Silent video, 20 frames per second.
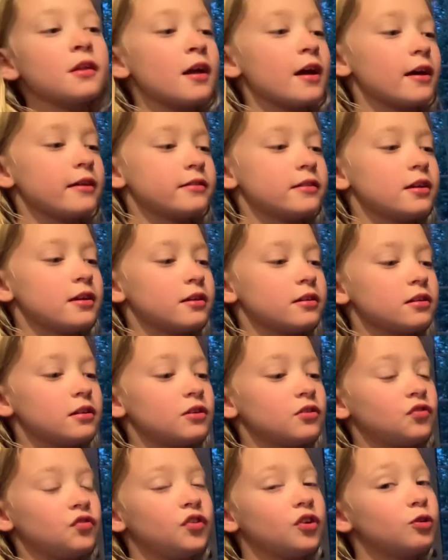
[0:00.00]
And then
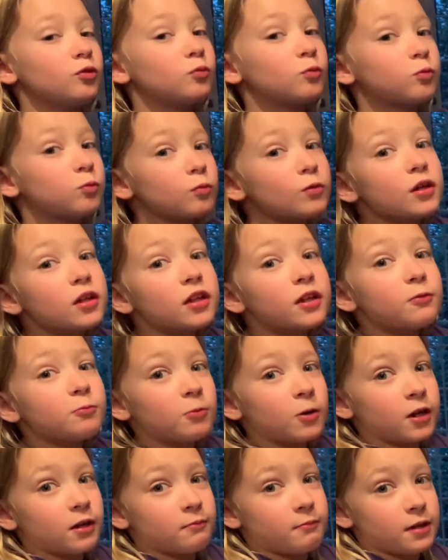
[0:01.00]
if you really
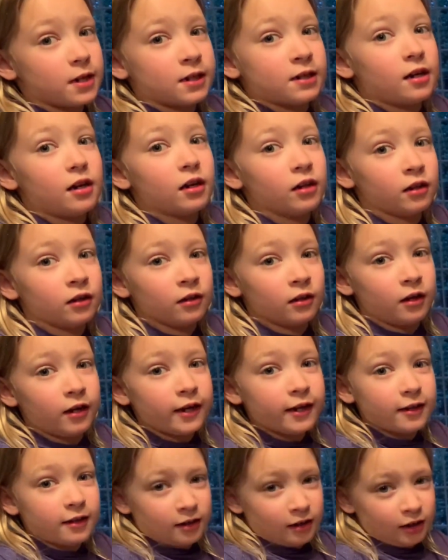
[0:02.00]
want to make a
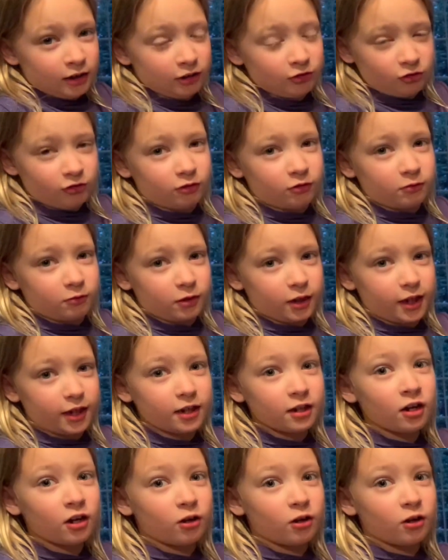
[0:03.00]
light colored green,